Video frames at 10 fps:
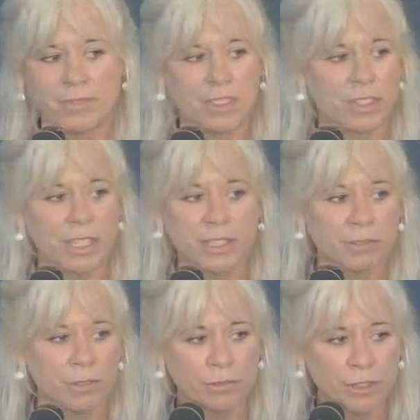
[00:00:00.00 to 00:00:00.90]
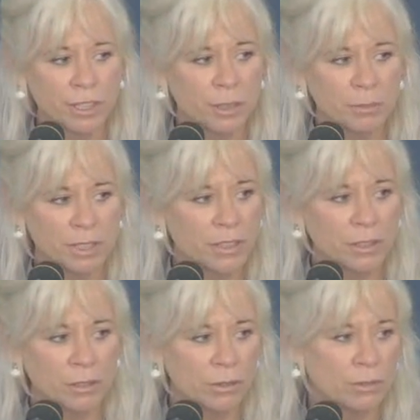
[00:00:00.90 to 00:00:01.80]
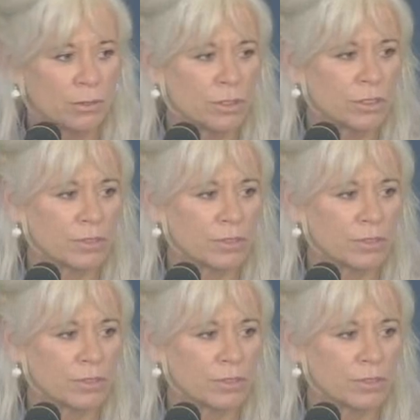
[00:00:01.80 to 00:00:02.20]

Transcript: Desire for freedom is huge.